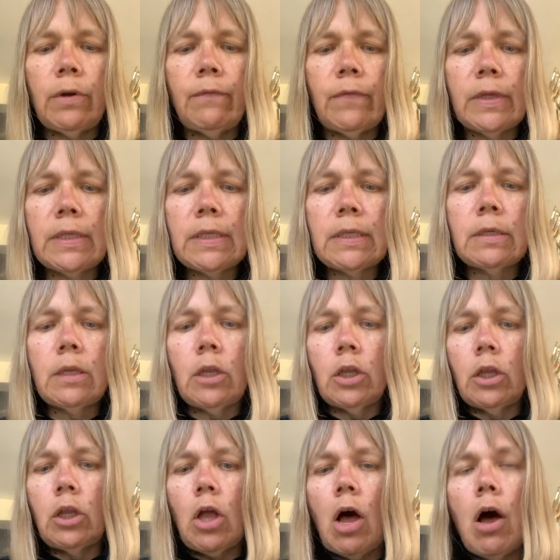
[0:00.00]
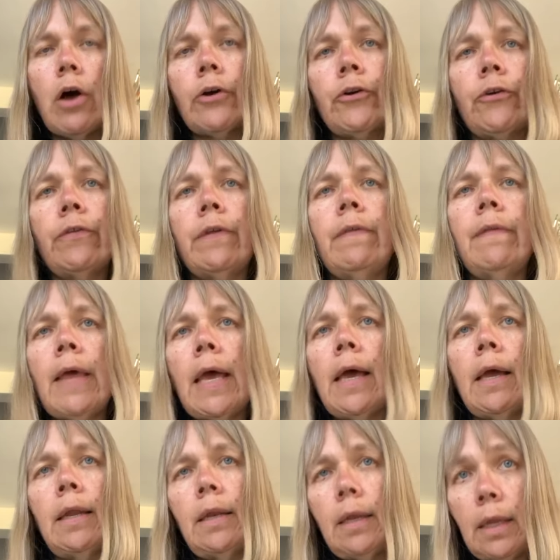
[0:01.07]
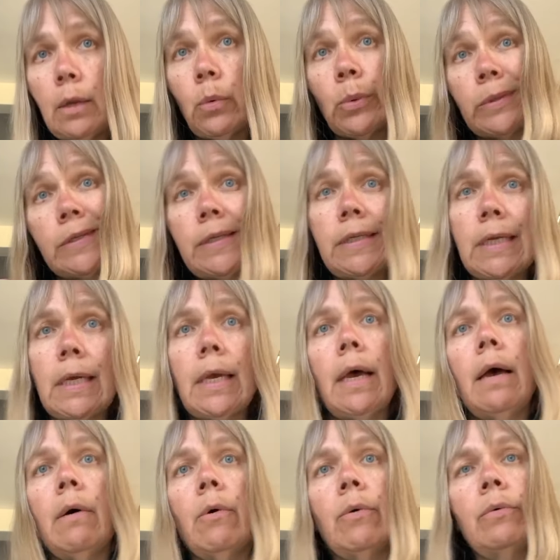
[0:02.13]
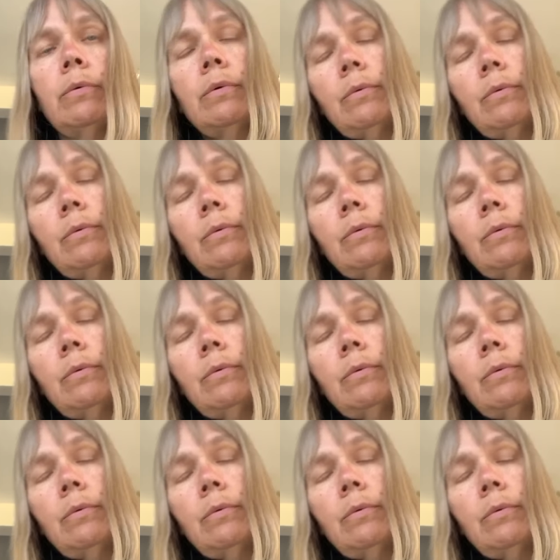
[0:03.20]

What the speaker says: if it's longer than that, it will stick out,